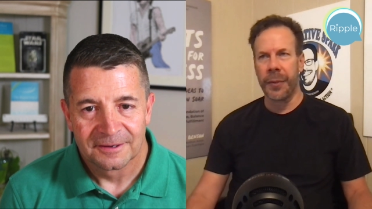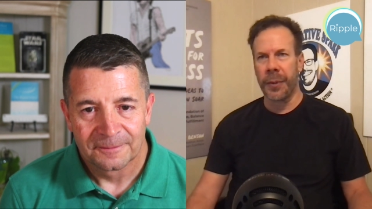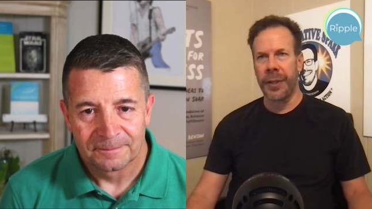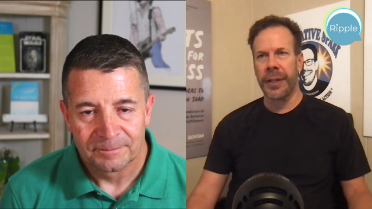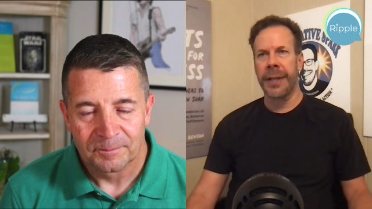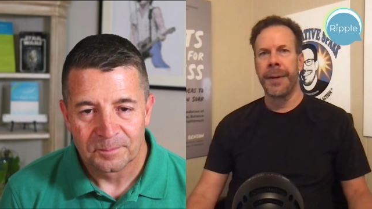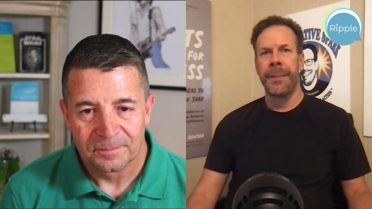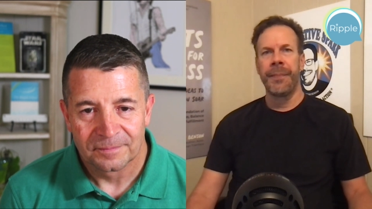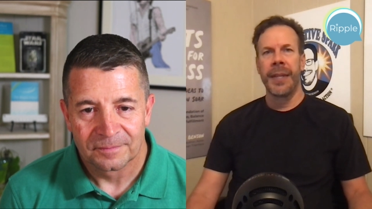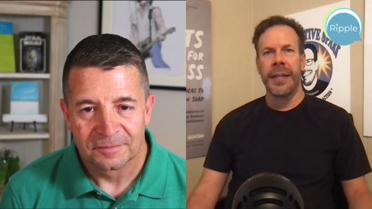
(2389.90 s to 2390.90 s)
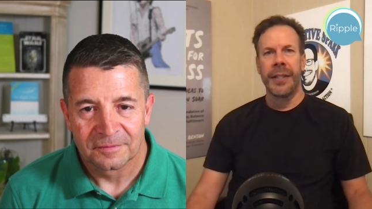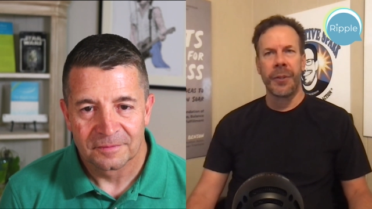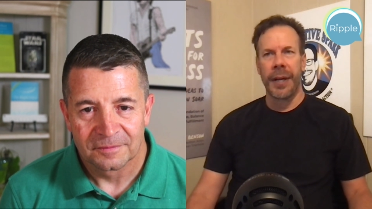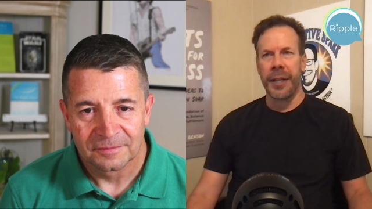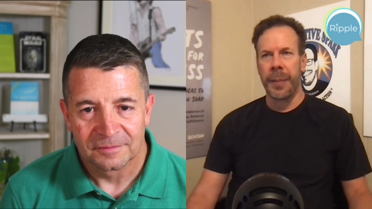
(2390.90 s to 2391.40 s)
Speaker 1: work,
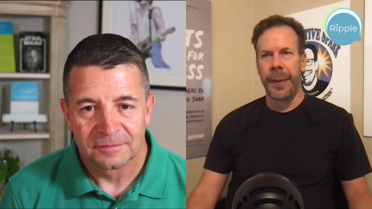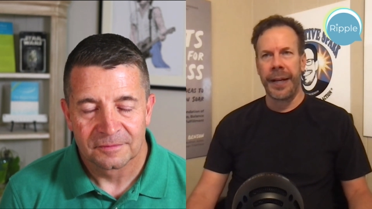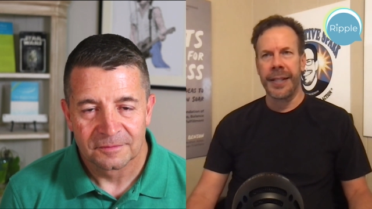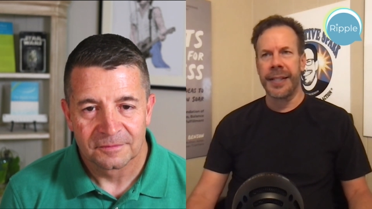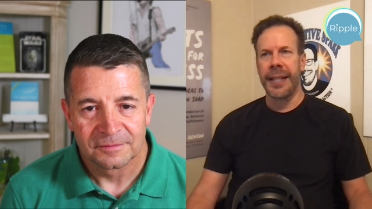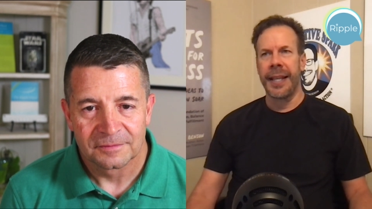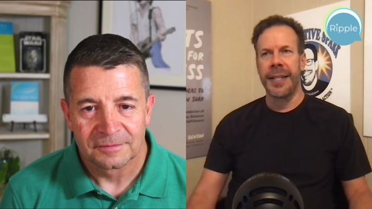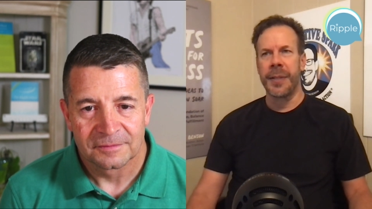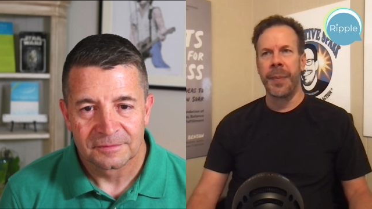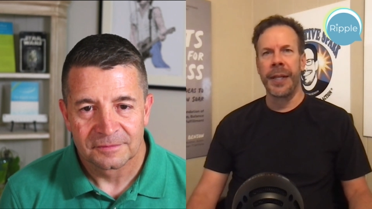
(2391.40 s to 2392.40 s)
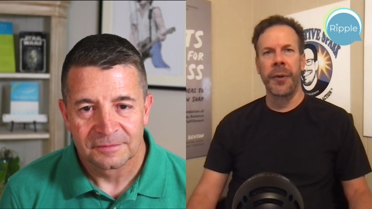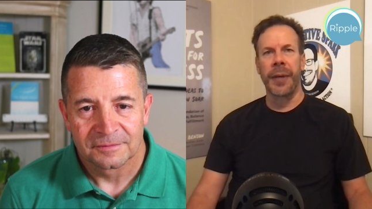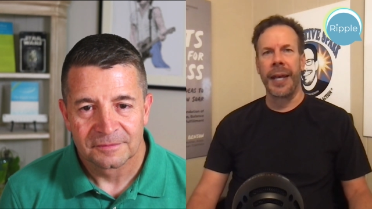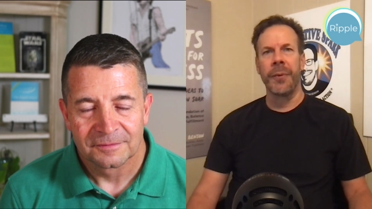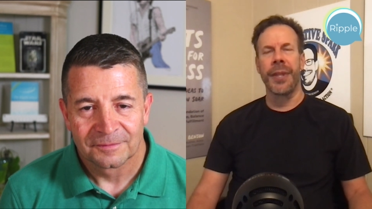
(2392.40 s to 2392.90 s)
trying your best, and then just being
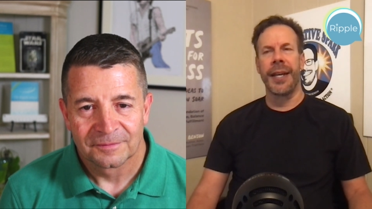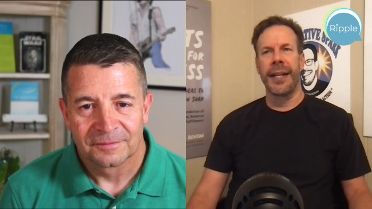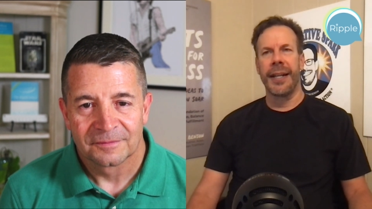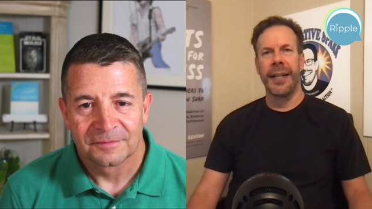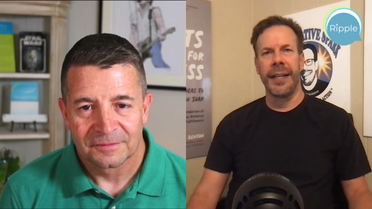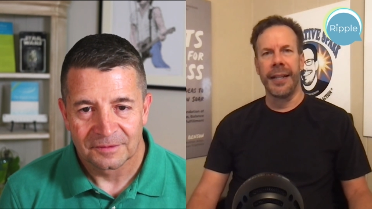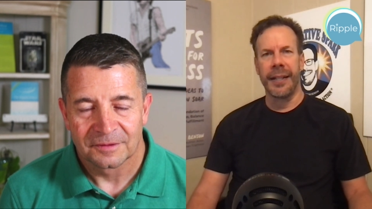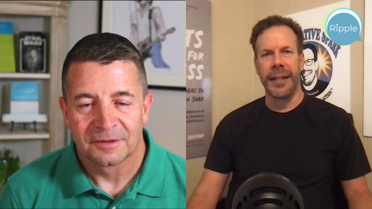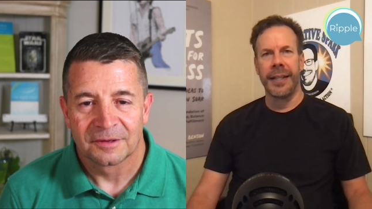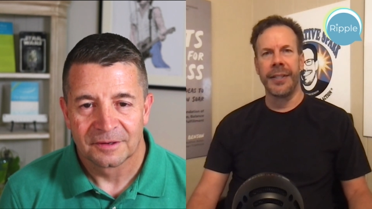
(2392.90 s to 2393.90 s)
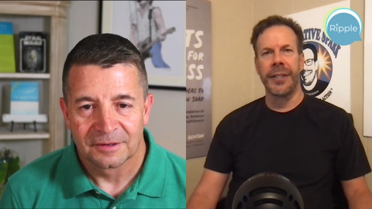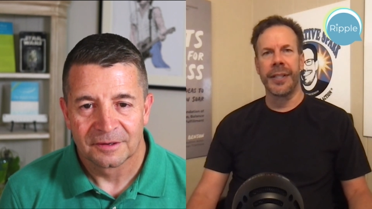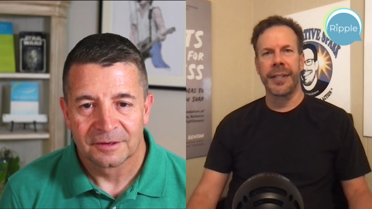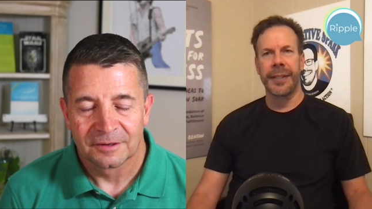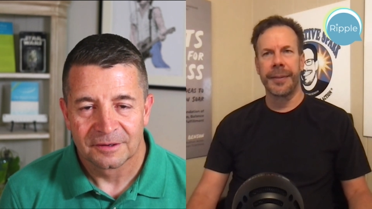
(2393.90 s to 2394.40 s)
okay with that, and and
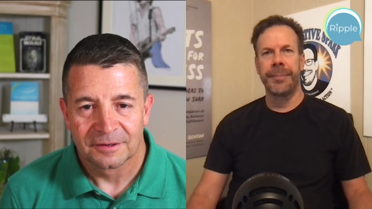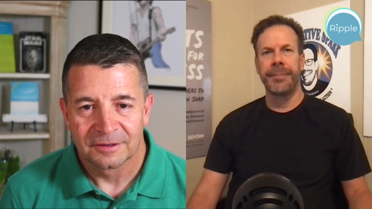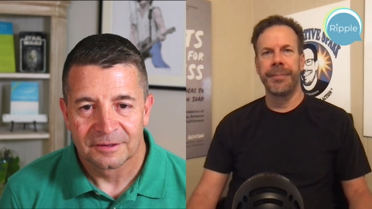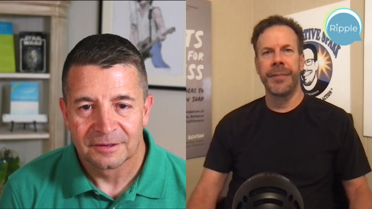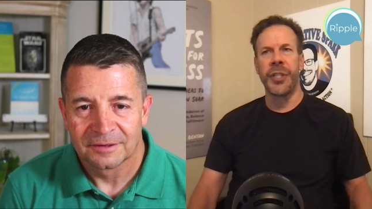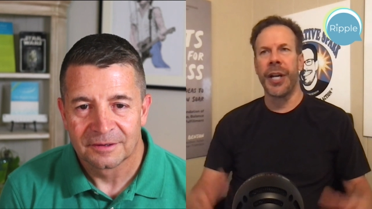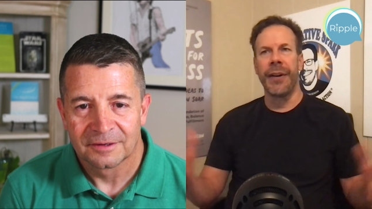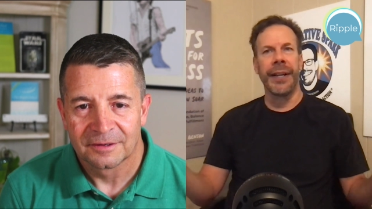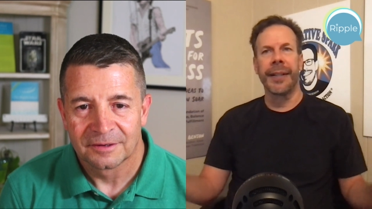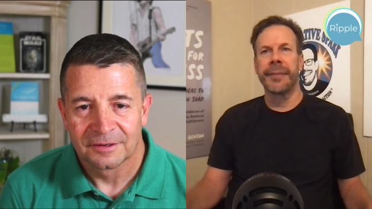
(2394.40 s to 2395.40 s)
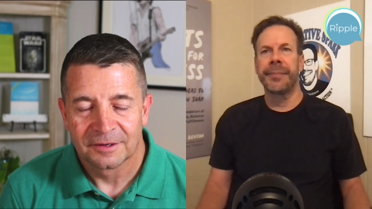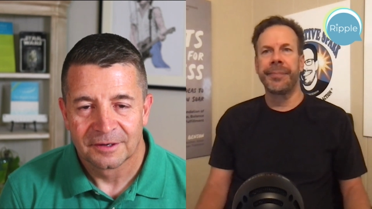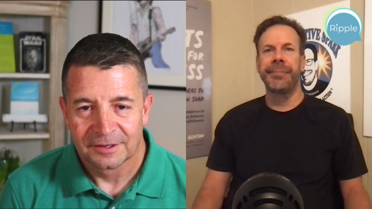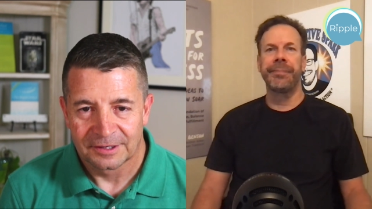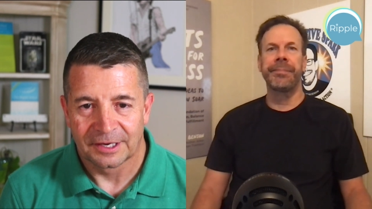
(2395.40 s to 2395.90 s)
just sharing.
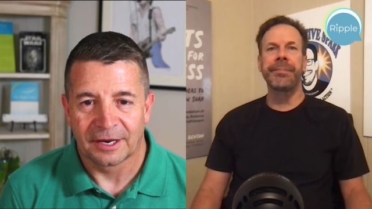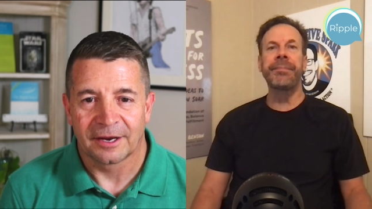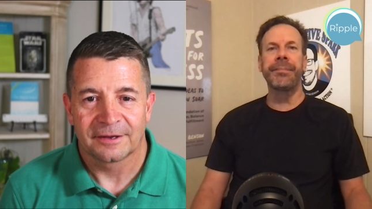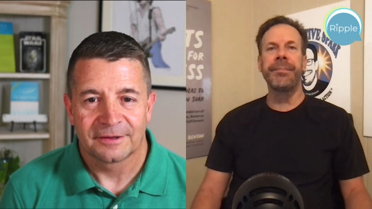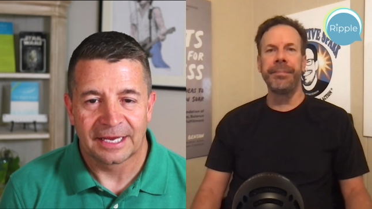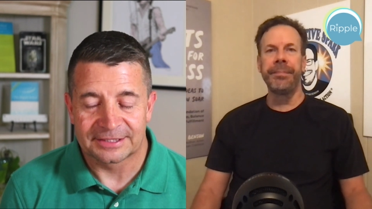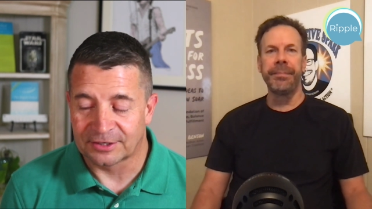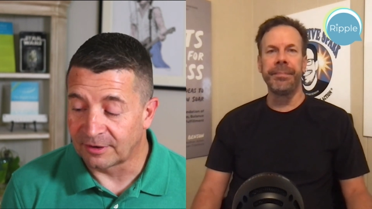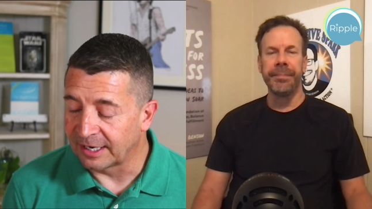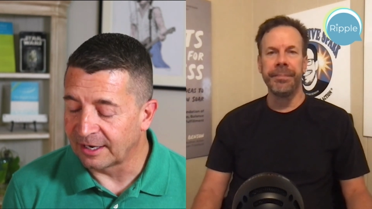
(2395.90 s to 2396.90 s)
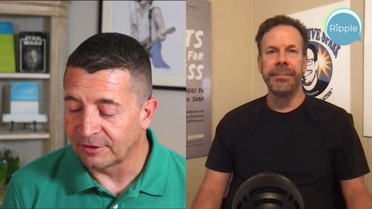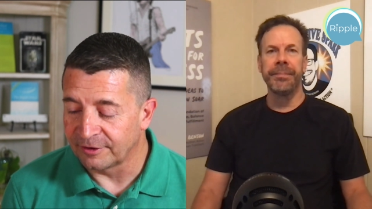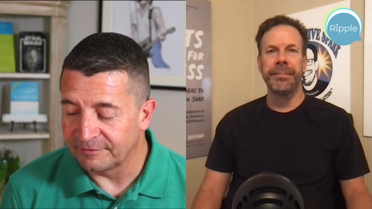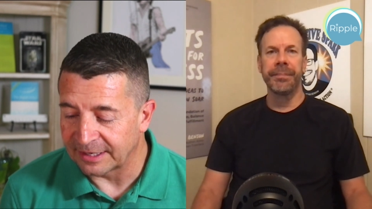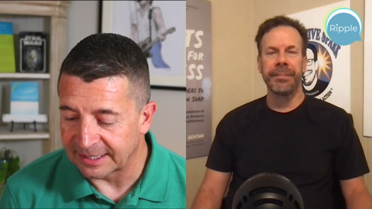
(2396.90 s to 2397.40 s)
Speaker 2: Yeah, that's great. I
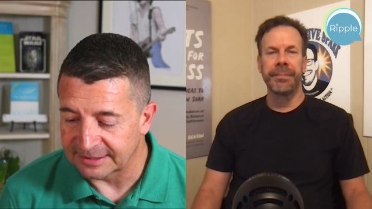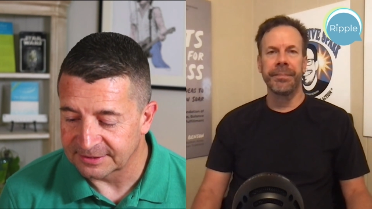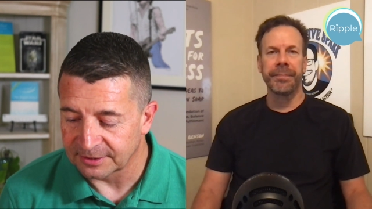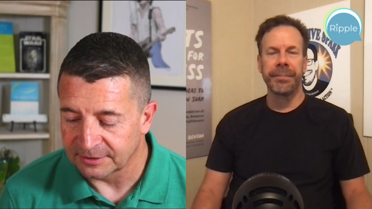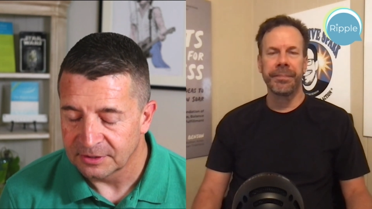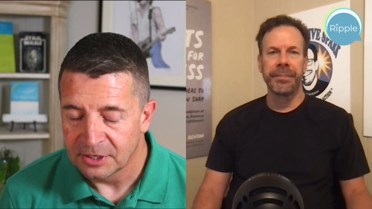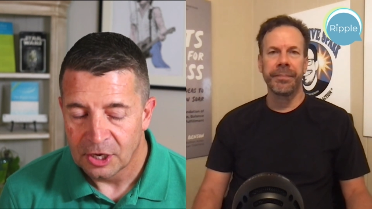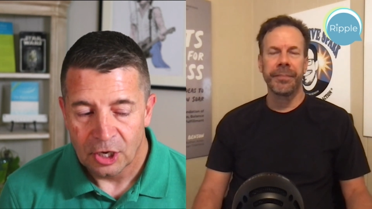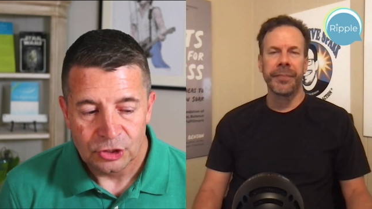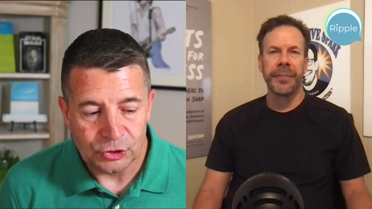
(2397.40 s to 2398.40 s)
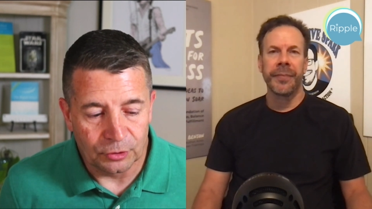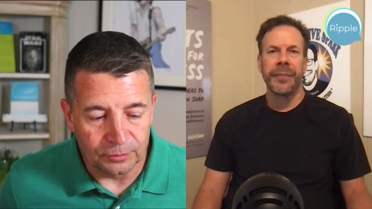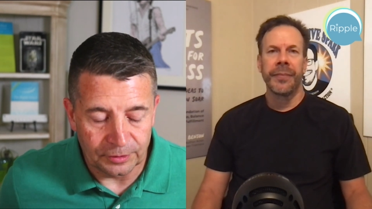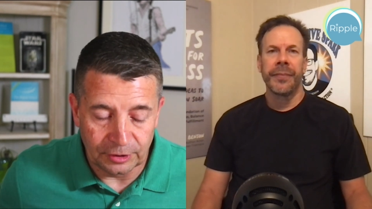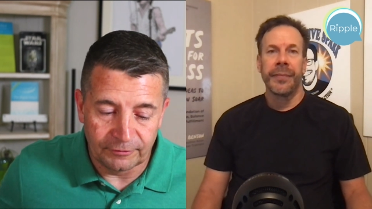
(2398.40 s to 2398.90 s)
love that answer. So
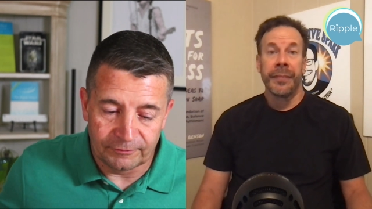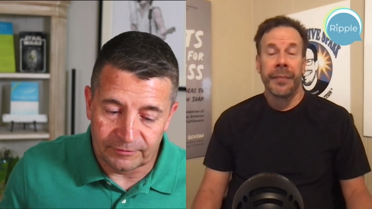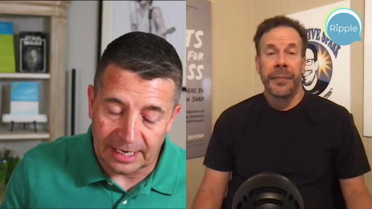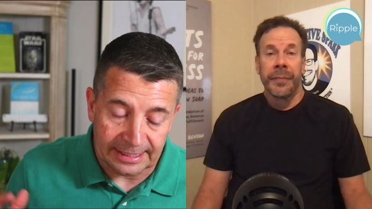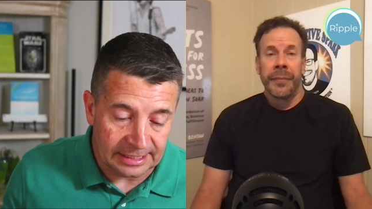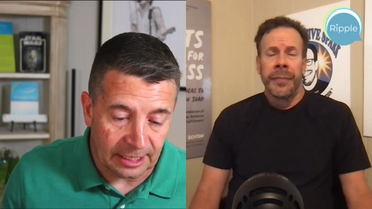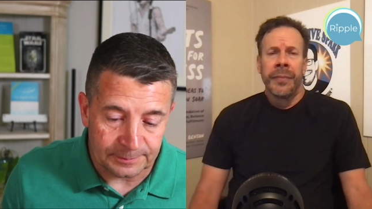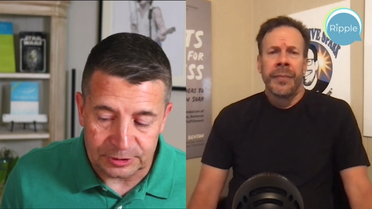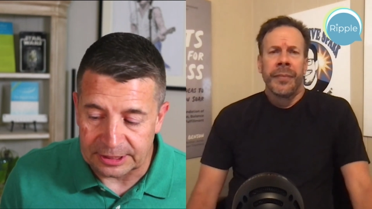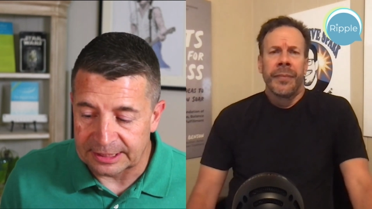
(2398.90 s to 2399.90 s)
you've gotten an opportunity